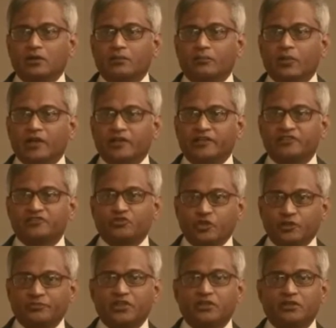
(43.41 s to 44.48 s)
but the
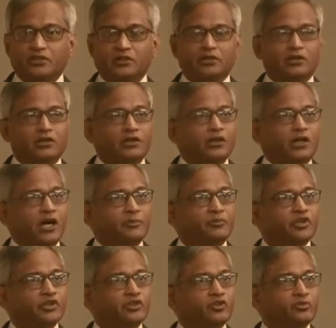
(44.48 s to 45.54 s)
script uh,
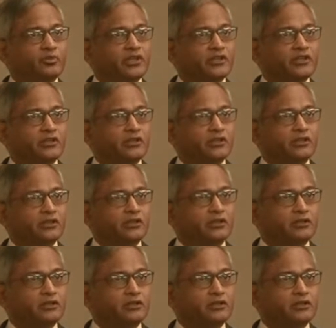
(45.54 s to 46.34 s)
appeared to be uh,